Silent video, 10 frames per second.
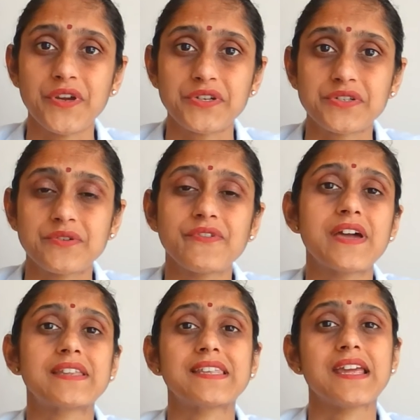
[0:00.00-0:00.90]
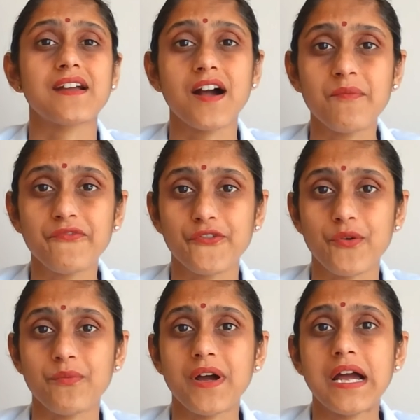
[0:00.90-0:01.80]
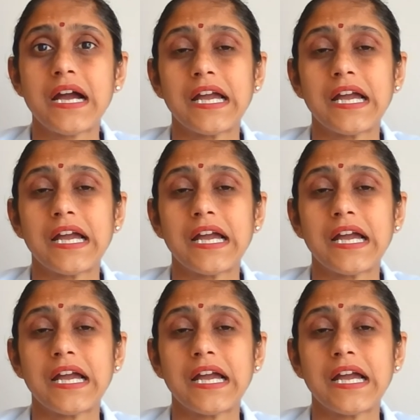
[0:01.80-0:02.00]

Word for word: fish, where they come from,